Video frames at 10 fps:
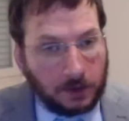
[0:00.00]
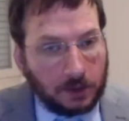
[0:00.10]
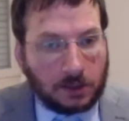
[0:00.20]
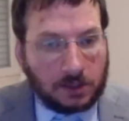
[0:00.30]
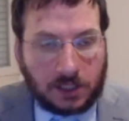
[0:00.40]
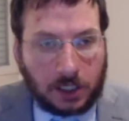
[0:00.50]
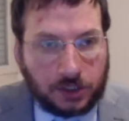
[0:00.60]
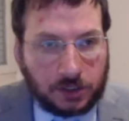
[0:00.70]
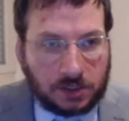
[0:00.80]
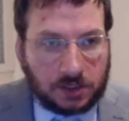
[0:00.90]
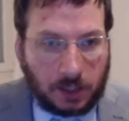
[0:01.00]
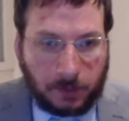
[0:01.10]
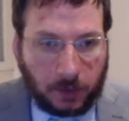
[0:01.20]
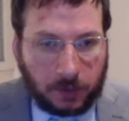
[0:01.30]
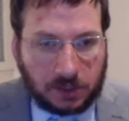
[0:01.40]
the discussions
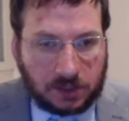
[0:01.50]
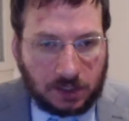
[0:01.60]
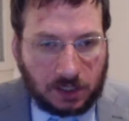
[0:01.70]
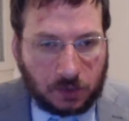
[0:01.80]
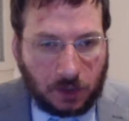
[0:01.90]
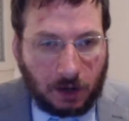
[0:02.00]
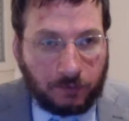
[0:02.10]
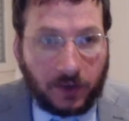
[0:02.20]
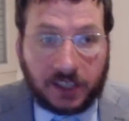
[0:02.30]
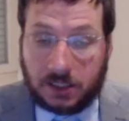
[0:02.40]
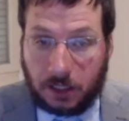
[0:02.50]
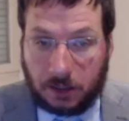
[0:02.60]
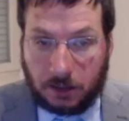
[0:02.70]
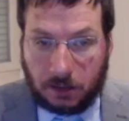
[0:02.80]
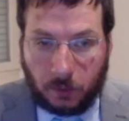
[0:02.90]
about this in Israel are
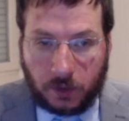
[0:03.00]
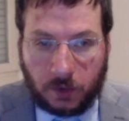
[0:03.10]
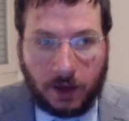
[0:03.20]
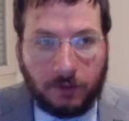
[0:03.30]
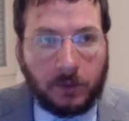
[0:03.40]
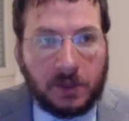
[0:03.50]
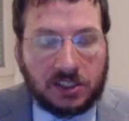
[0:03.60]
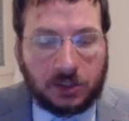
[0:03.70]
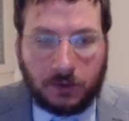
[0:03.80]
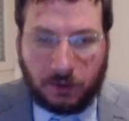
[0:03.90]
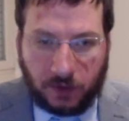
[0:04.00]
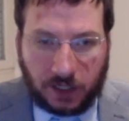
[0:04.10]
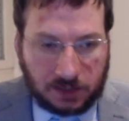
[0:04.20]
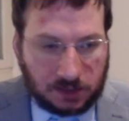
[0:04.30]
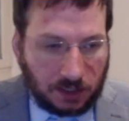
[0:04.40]
fascinating. When you have a Minister of
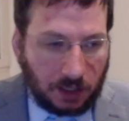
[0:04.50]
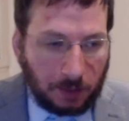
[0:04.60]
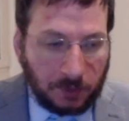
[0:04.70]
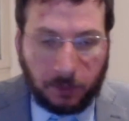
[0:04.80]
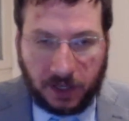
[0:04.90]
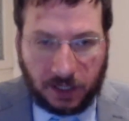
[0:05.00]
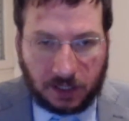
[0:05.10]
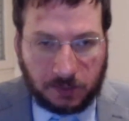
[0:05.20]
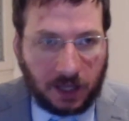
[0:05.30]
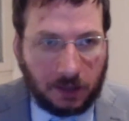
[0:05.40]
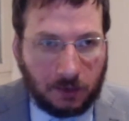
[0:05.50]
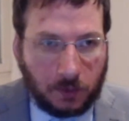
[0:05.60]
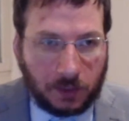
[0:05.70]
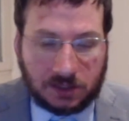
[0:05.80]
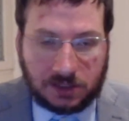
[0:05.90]
Defense, Amir Peretz, back in
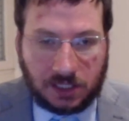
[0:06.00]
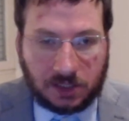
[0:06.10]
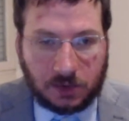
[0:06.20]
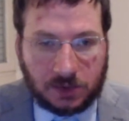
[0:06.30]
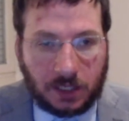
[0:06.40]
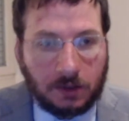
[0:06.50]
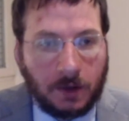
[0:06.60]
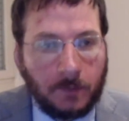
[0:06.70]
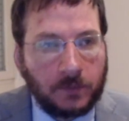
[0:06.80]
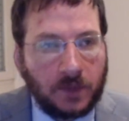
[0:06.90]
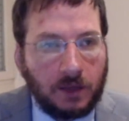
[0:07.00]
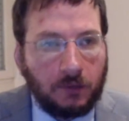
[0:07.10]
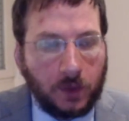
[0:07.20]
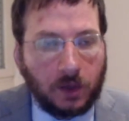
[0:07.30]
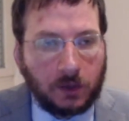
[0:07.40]
2006, who said, if
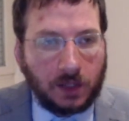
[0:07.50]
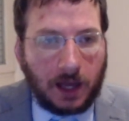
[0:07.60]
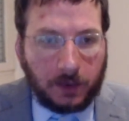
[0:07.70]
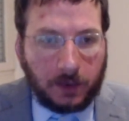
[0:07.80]
we don't allow the